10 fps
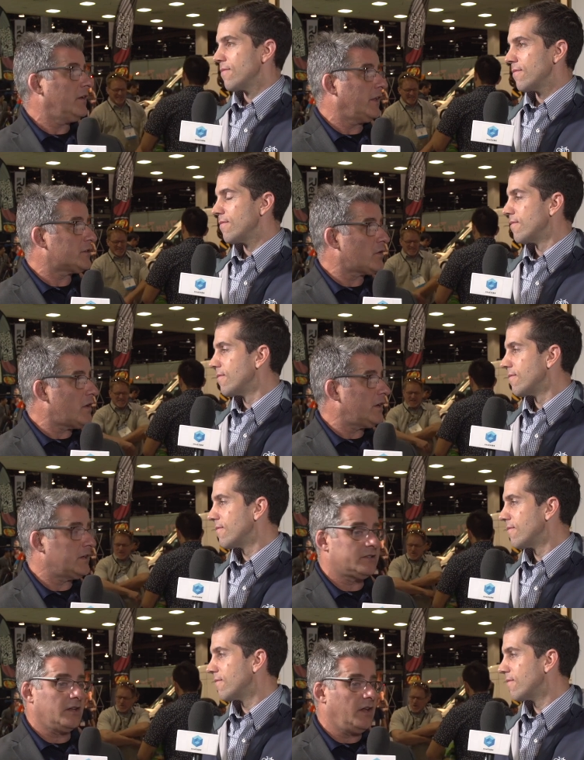
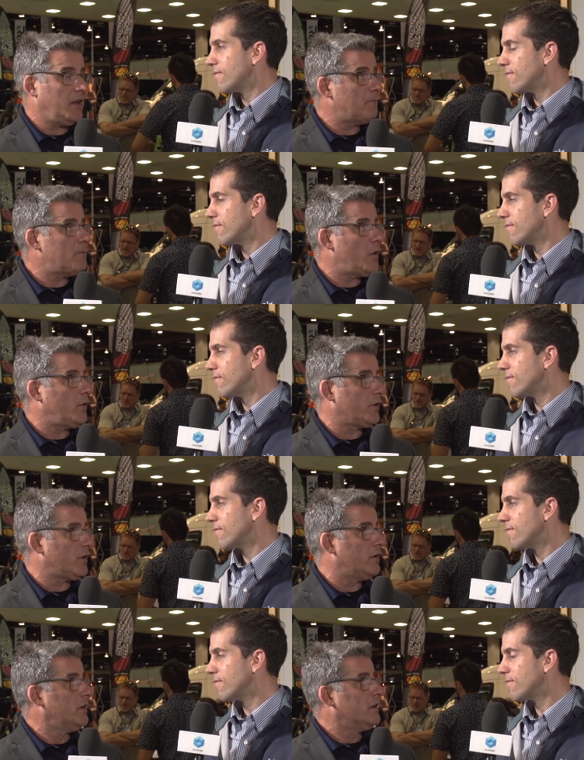Speaker 1: electronics and a
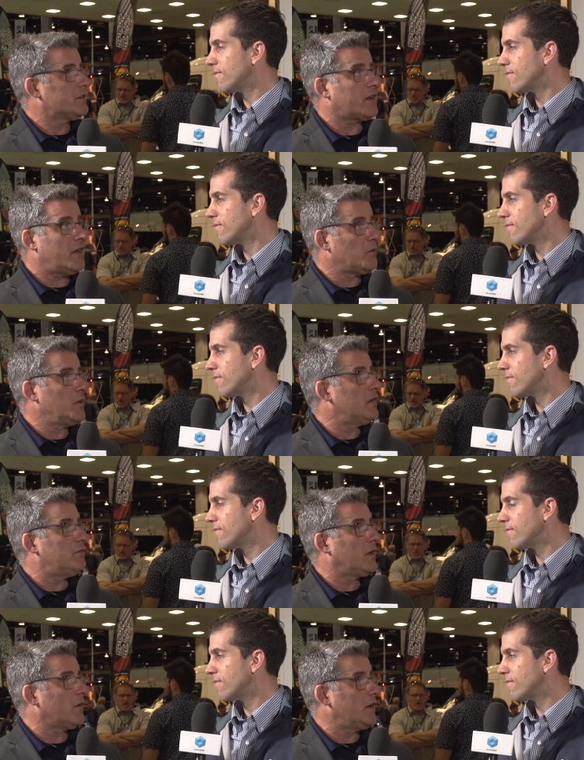motor to kind of
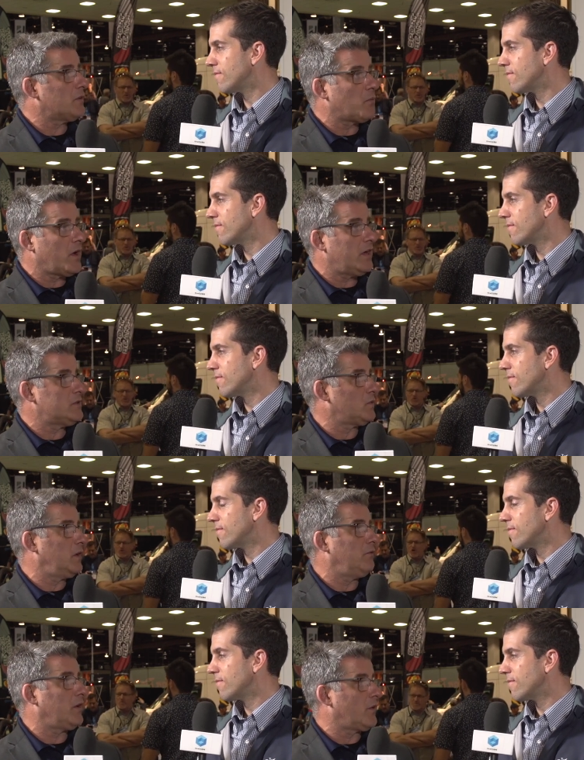reinvigorate the brands,
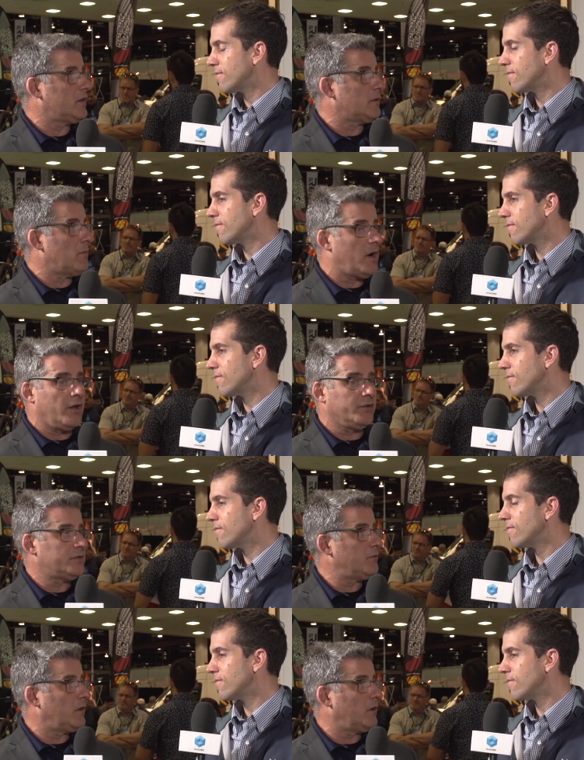reinvigorate the models, and